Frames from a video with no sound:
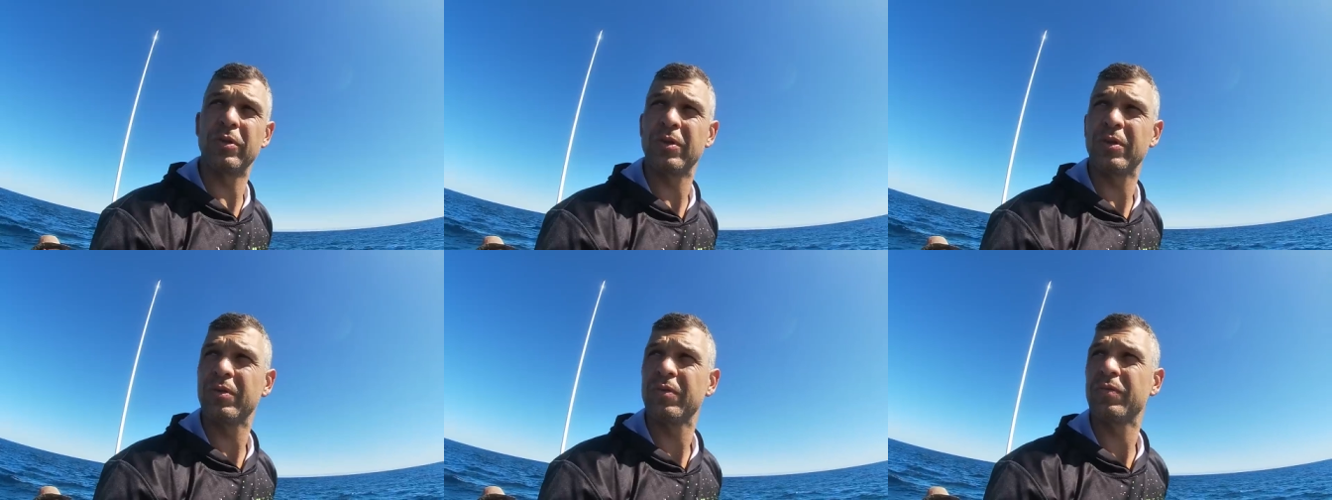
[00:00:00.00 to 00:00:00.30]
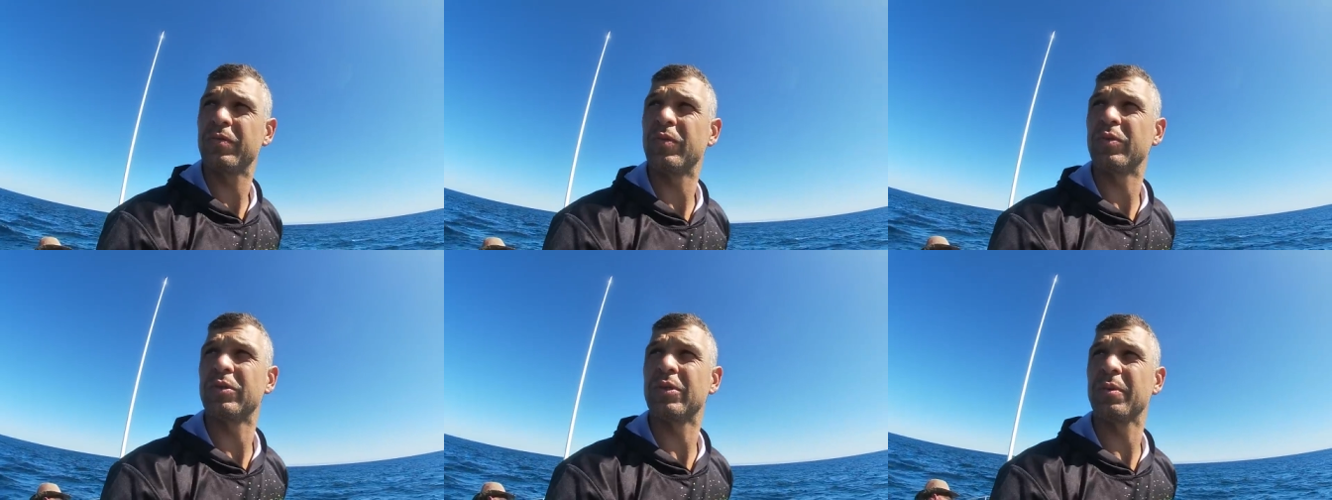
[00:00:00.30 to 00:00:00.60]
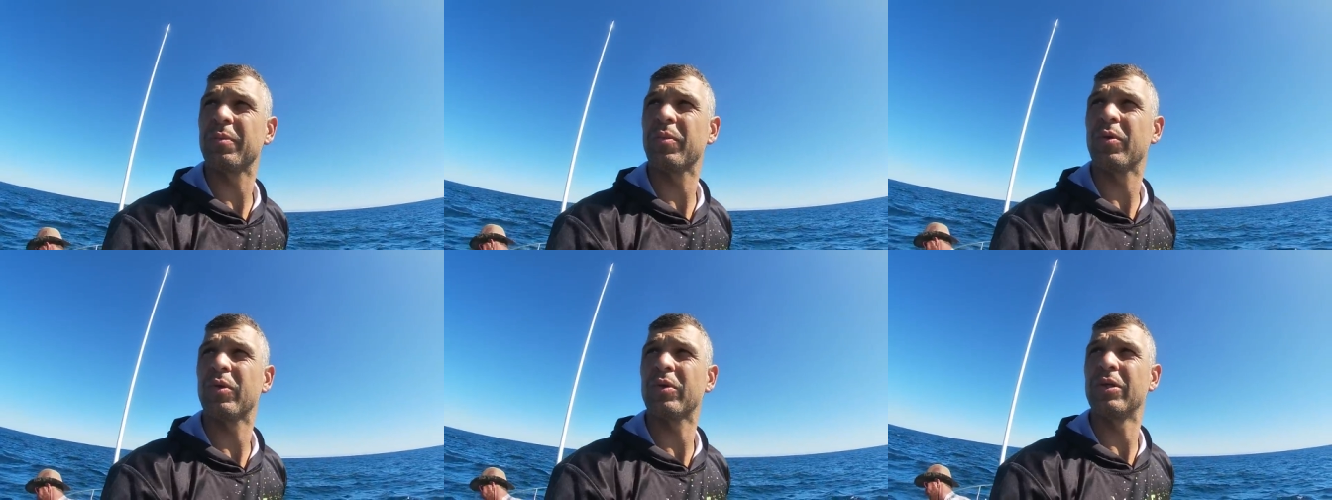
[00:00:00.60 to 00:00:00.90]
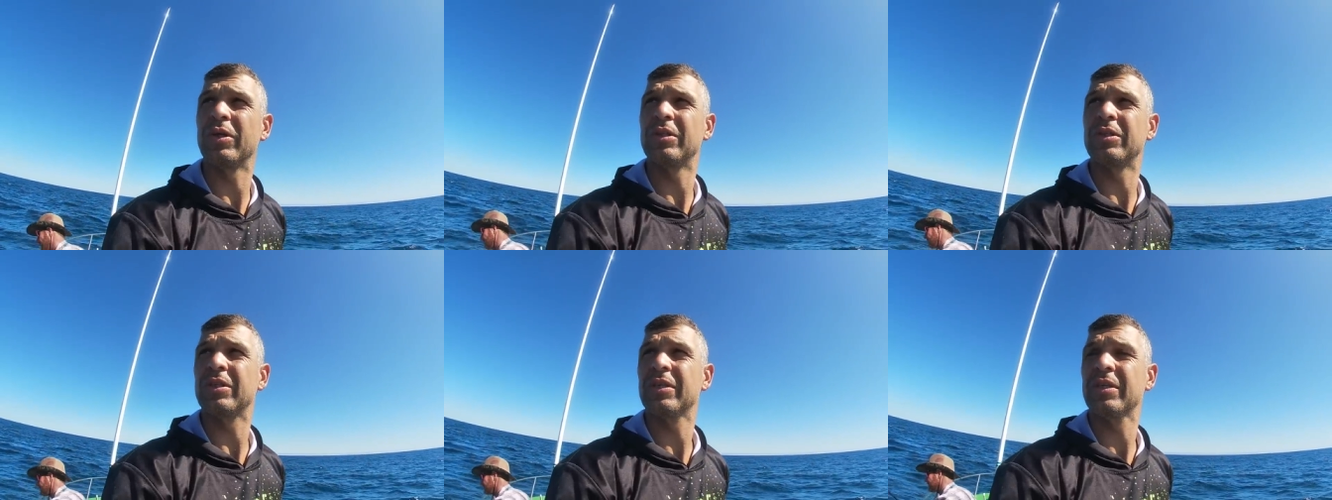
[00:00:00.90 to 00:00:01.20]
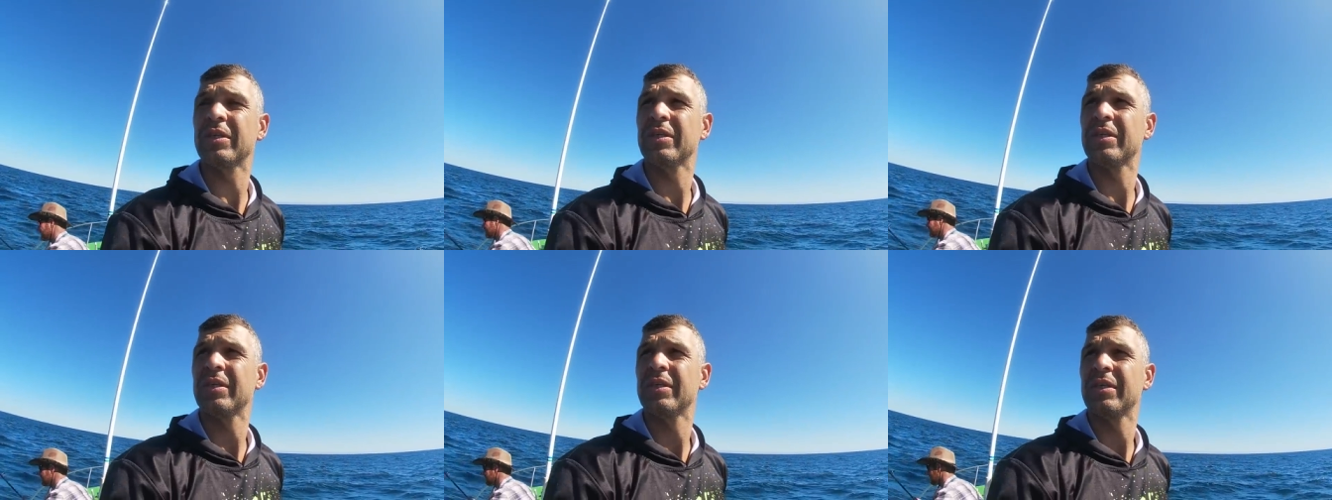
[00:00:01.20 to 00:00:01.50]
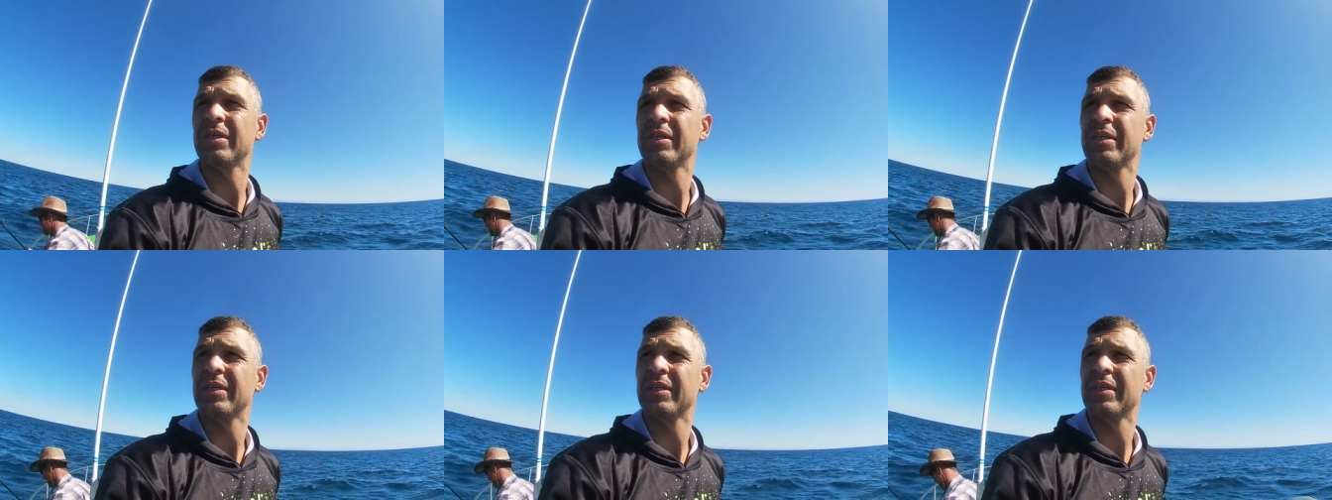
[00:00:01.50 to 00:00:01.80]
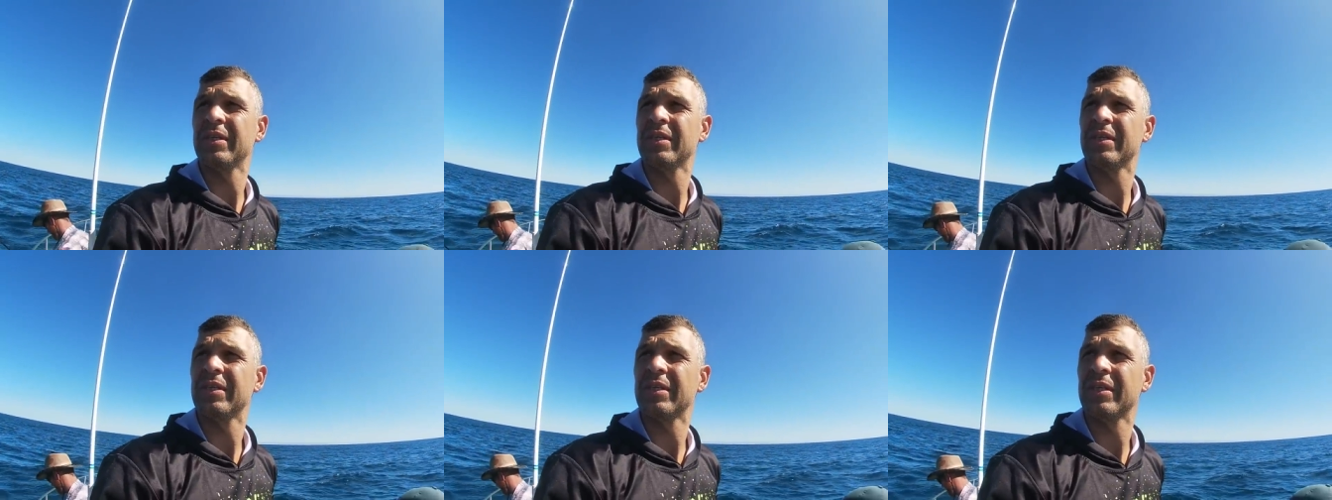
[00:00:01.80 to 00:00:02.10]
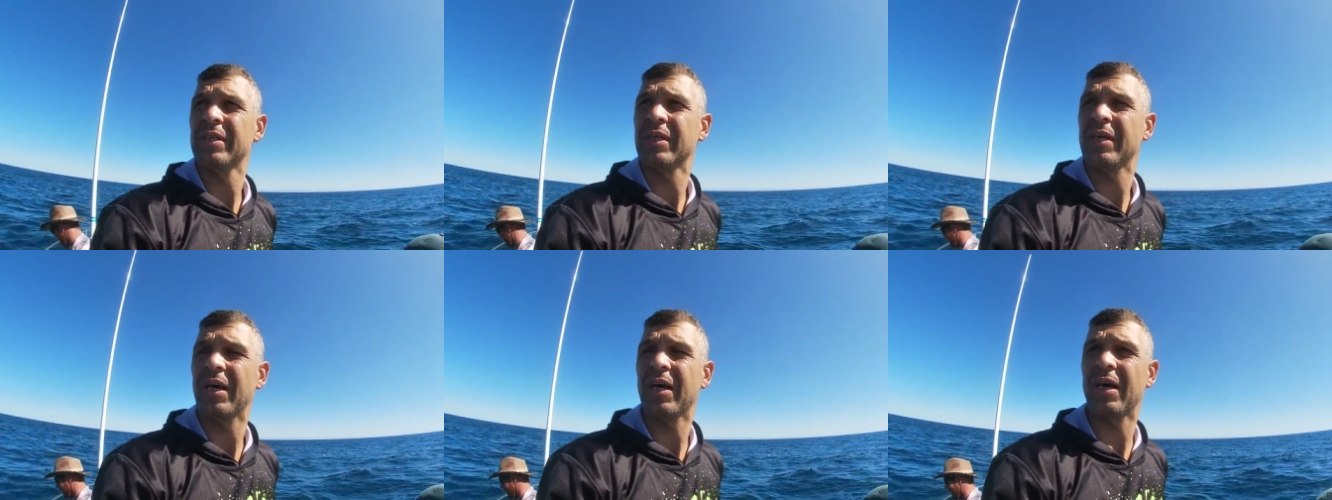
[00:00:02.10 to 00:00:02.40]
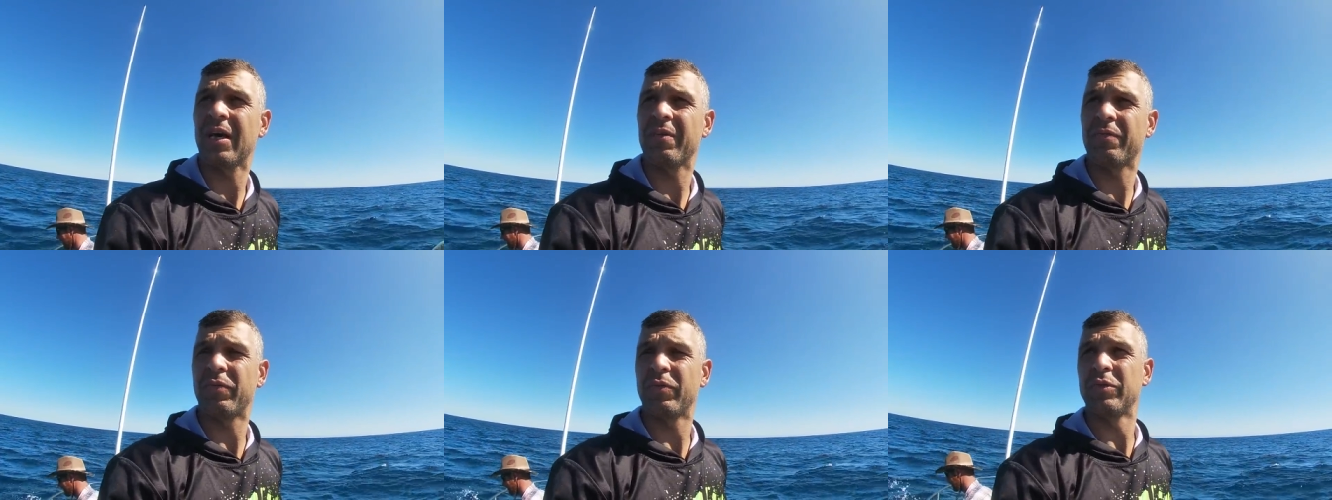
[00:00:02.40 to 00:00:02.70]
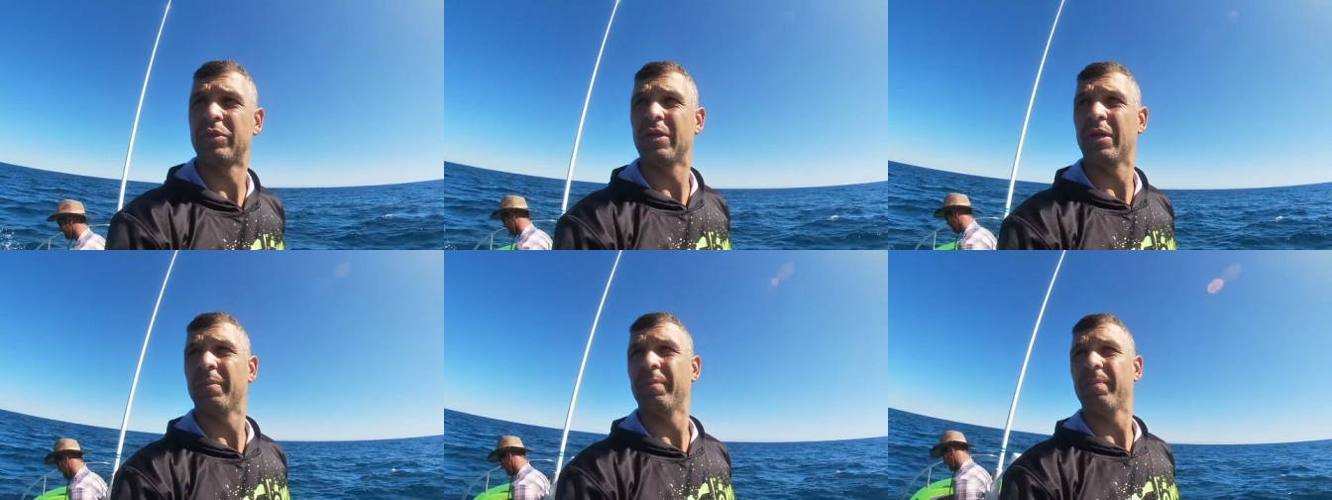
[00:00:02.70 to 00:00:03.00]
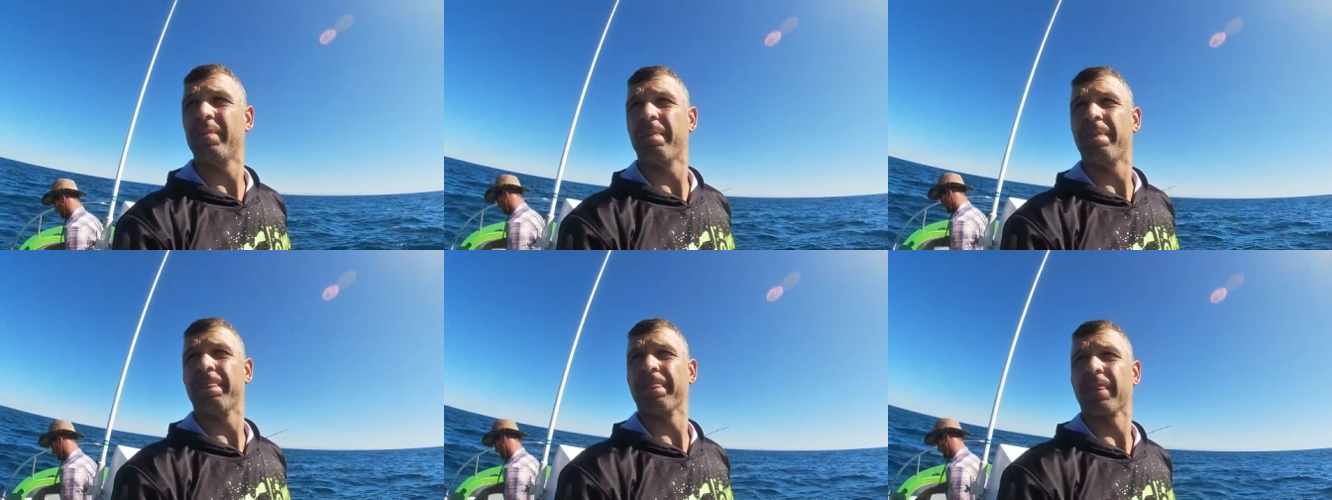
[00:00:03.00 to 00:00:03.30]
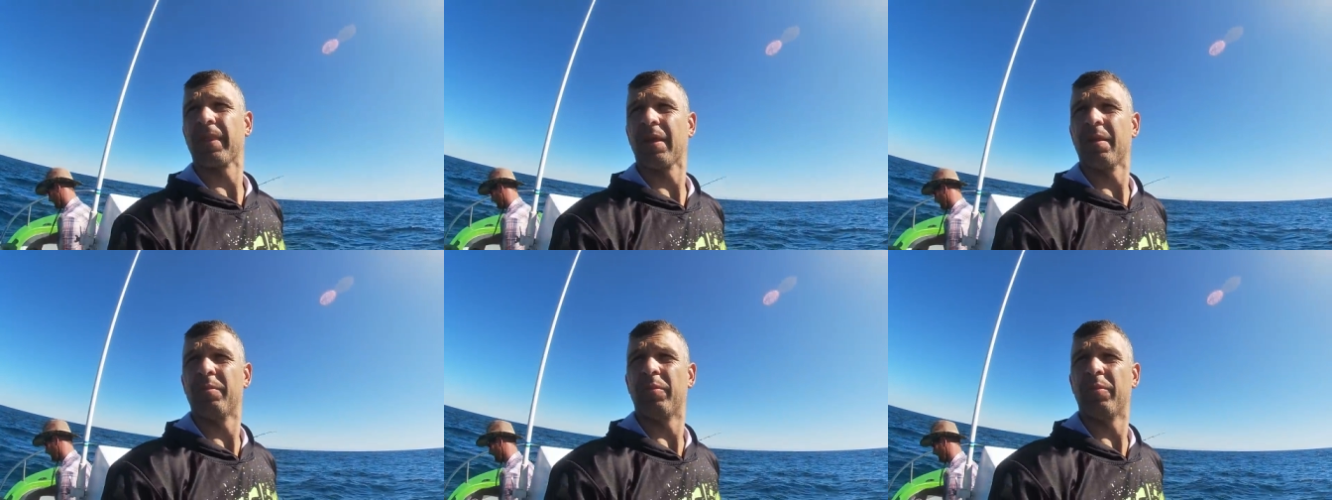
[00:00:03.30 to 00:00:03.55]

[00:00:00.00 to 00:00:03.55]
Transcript: for some pockies, uh, for some